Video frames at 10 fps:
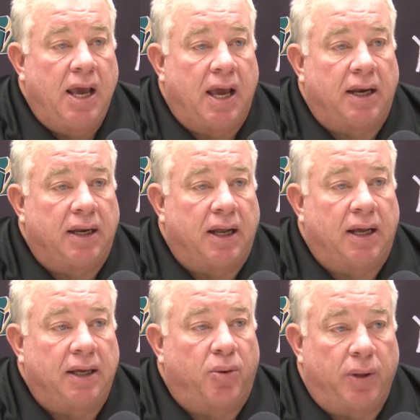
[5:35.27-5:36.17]

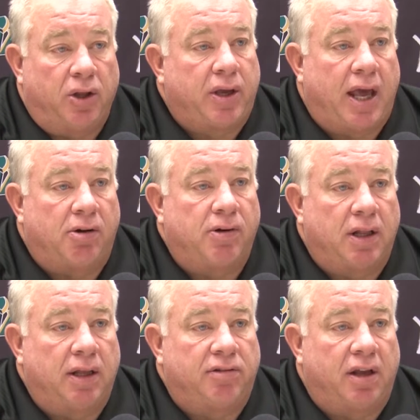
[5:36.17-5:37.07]
you know, we look at it
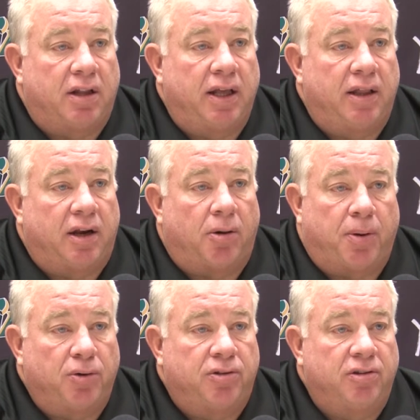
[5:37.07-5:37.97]
realistically that our
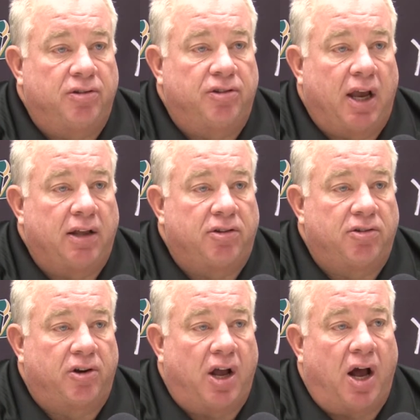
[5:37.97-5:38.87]
postseason
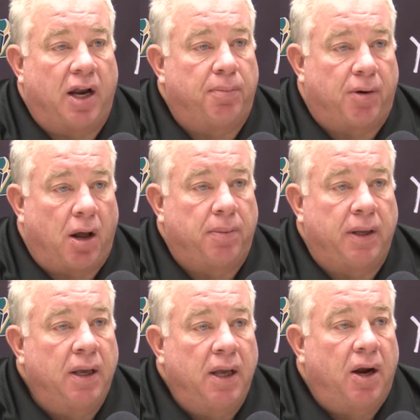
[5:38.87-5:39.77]
chances are gone and
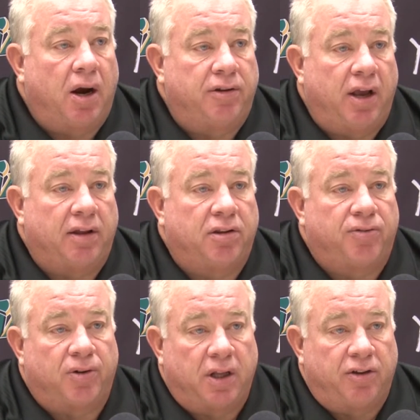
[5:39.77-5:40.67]
probably our
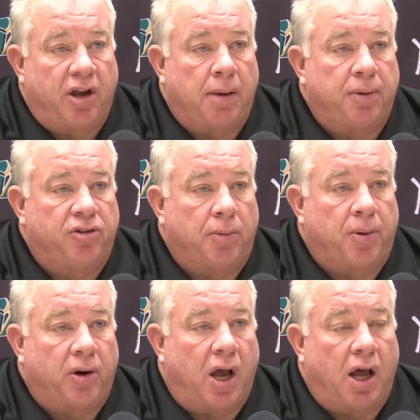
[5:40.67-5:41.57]
chances for league championship
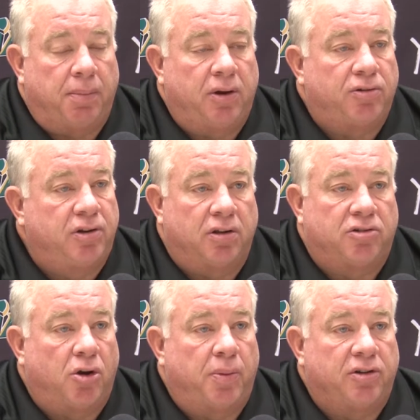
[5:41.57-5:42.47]
are gone. But there's still
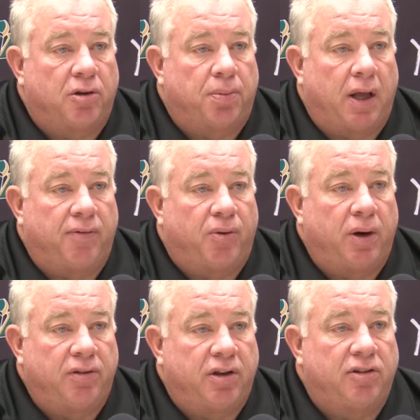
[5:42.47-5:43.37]
so much to play
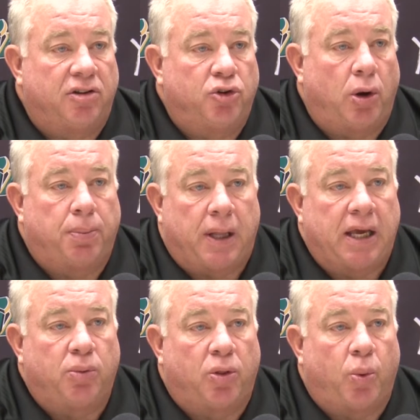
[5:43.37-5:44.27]
for. These kids enjoy
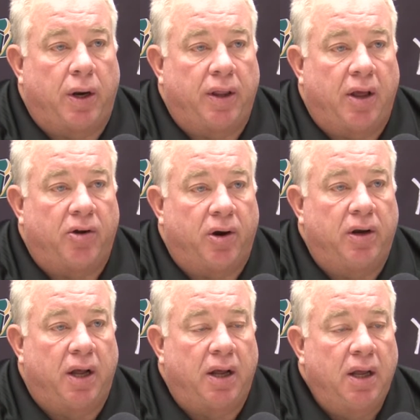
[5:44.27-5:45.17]
playing with one another.
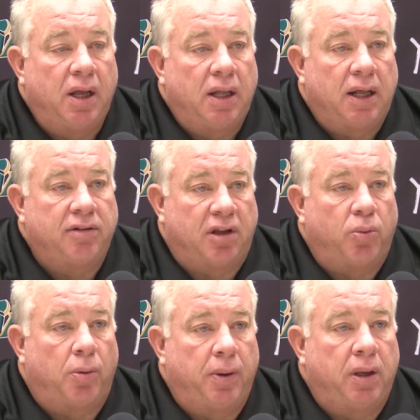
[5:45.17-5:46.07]
And like I said,
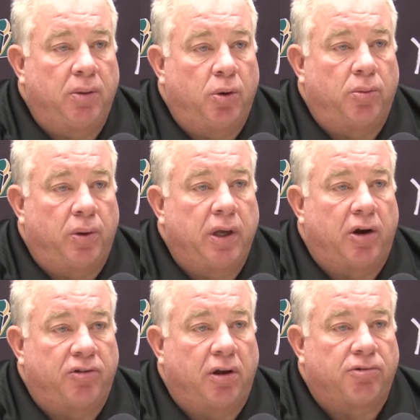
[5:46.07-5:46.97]
we'll
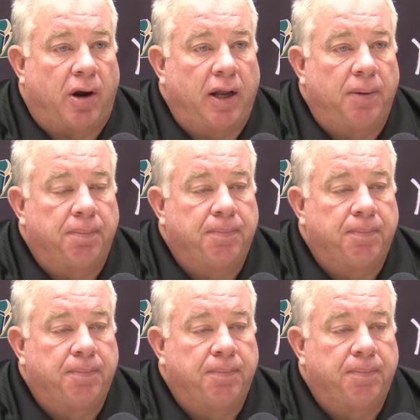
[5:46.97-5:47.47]
get ourselves ready.